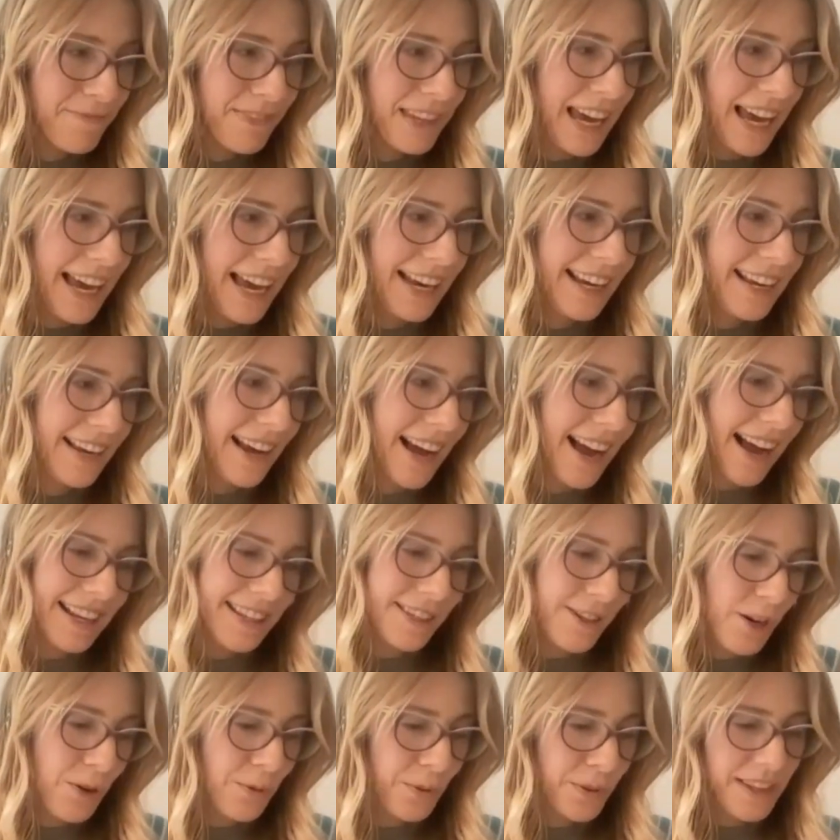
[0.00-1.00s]
I
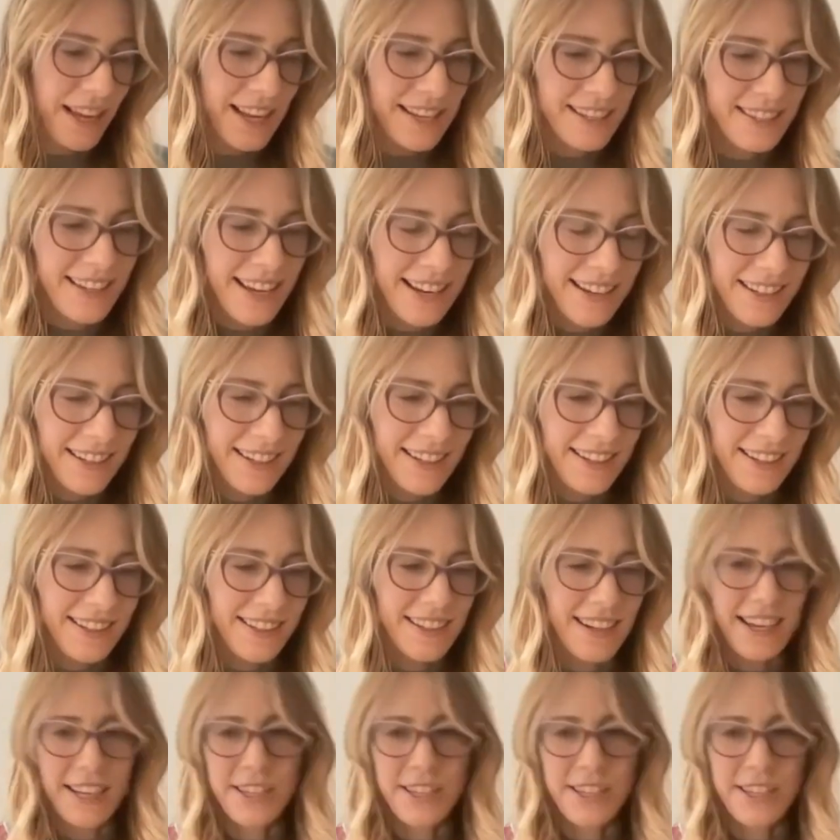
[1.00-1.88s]
started with that sentence and I